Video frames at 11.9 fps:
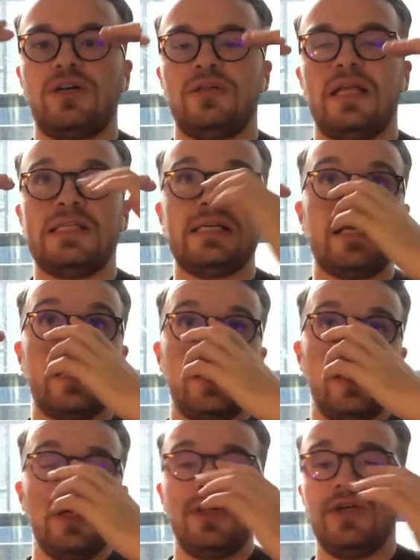let's say
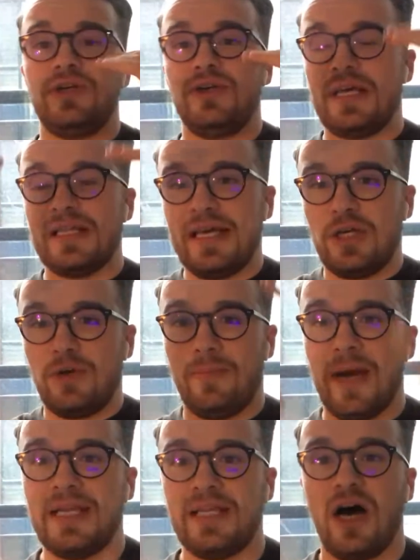that you can take your
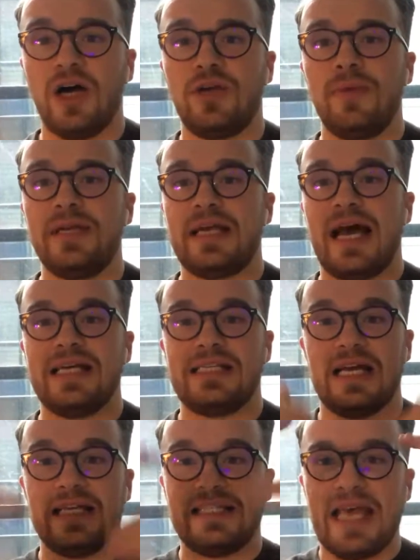main document that
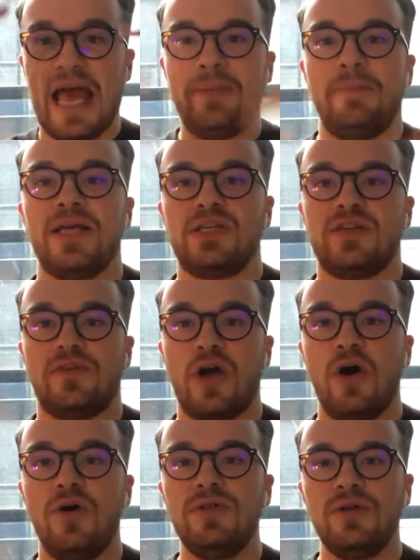has like 10 pages of
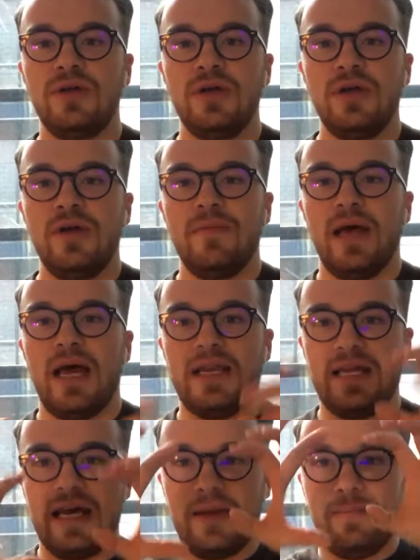code,
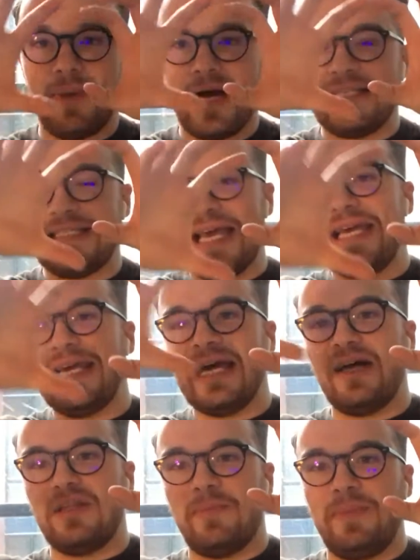and then by taking
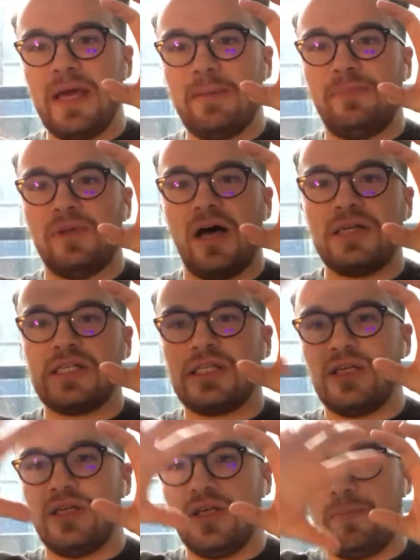out the big
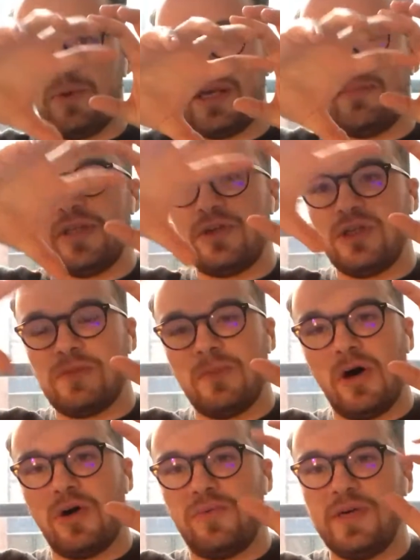blocks, you put them into
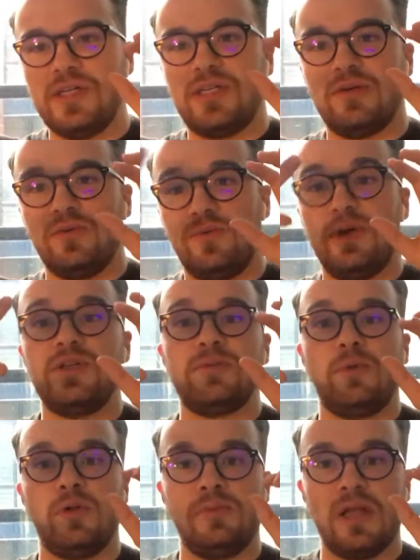small
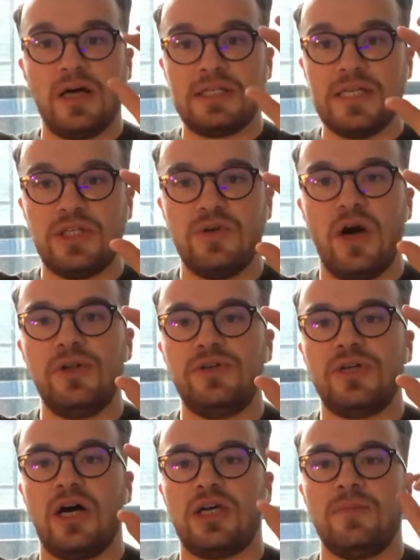reusable blocks into other
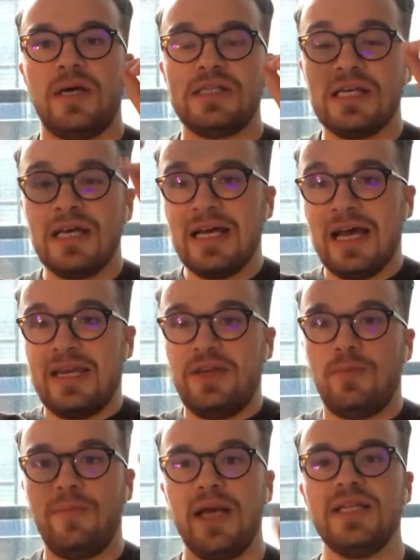documents, and then
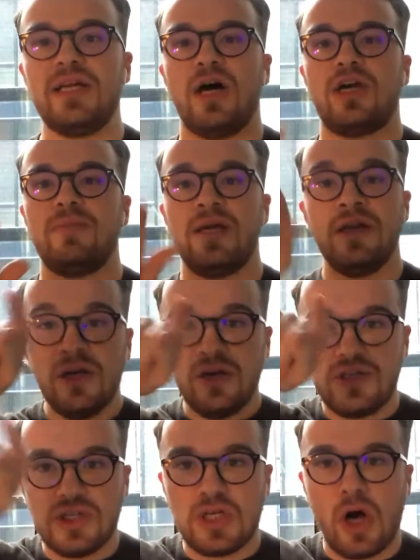in your main document,
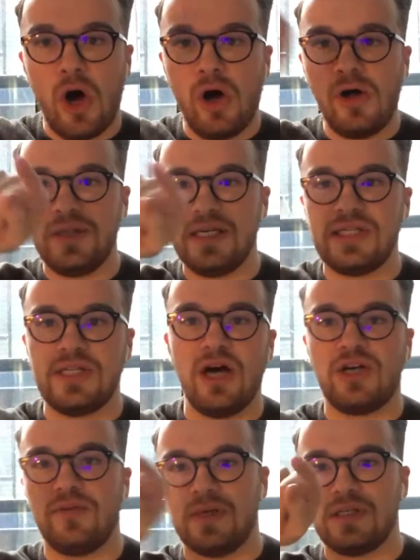you just call these
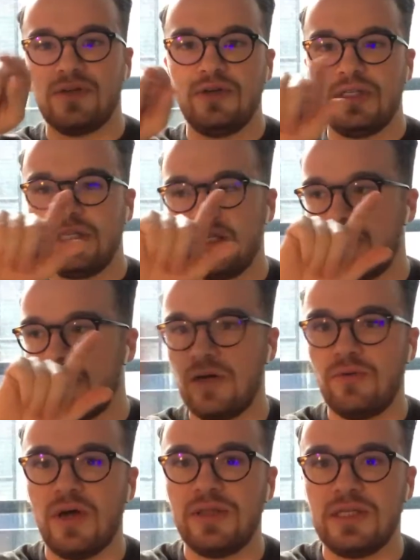documents. So you say like,
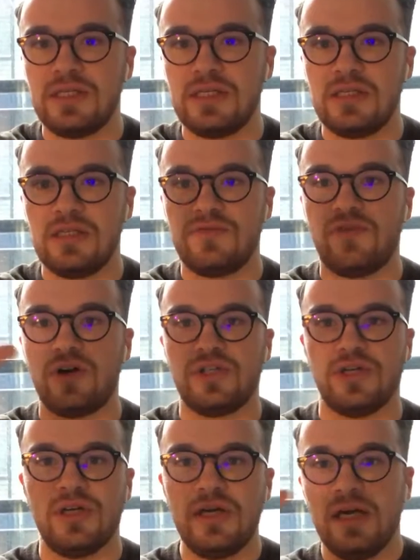okay, run this
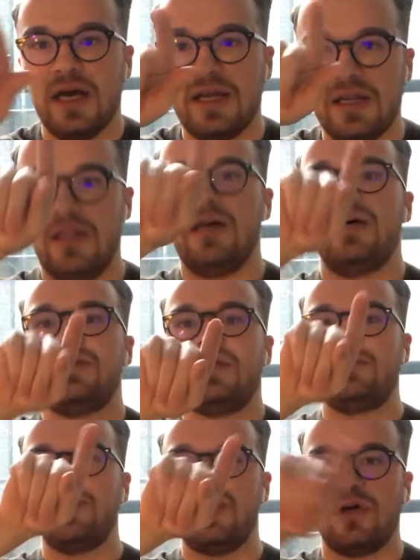function. And then the
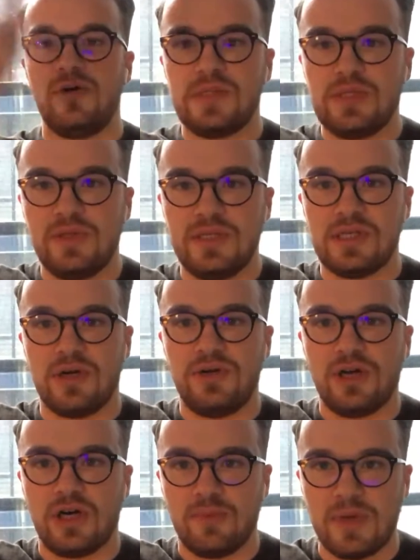computer goes into this other
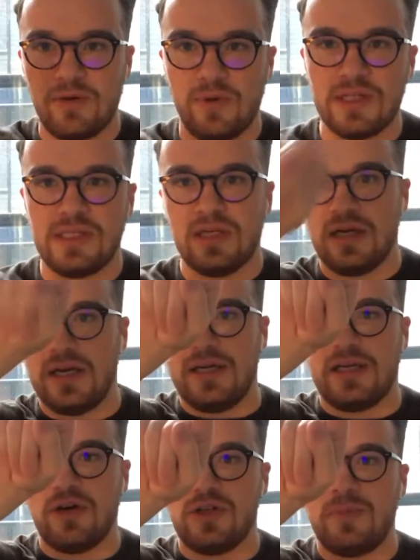document and runs it, and
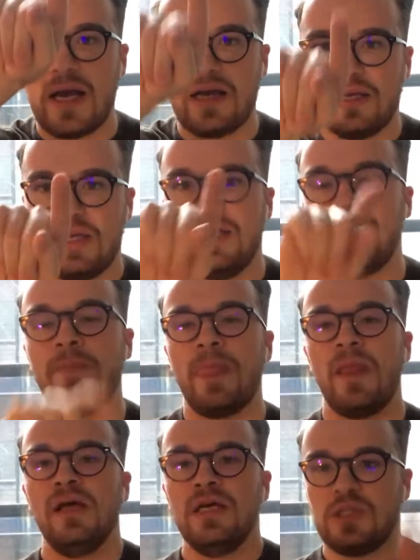then it goes back. And then,
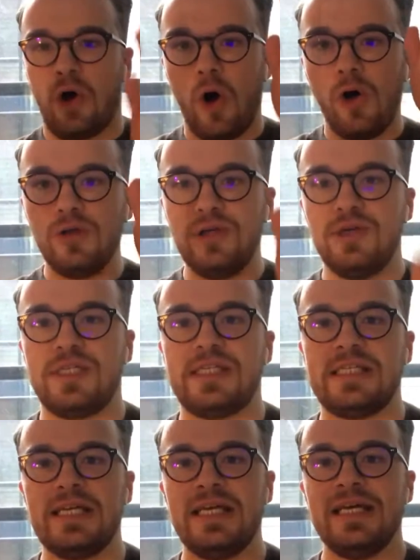so all you
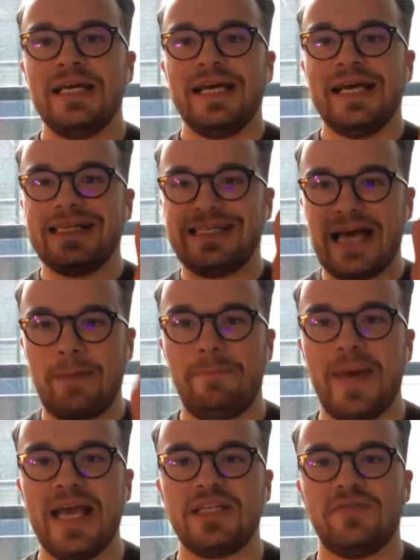see is
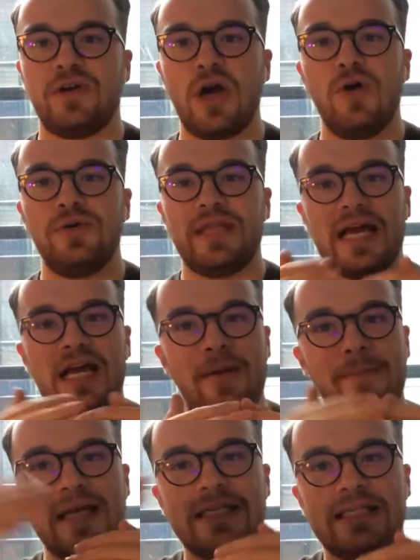that page of code that
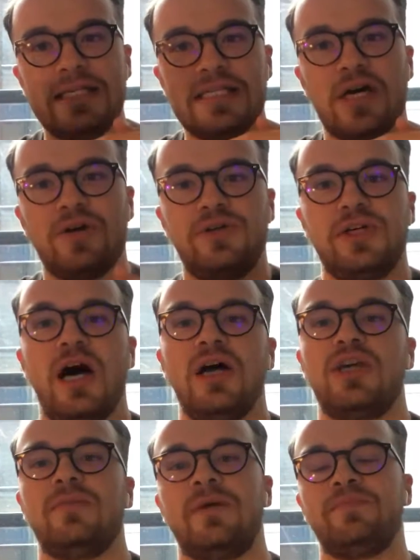commands these other
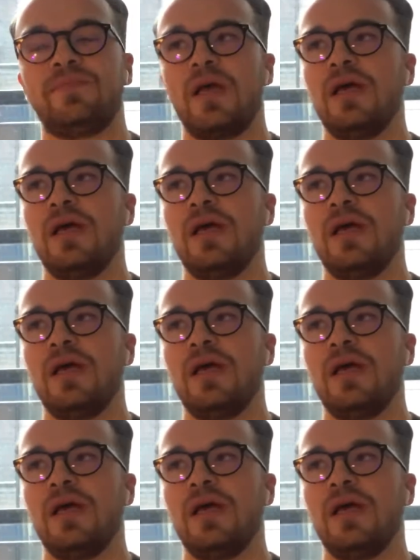documents.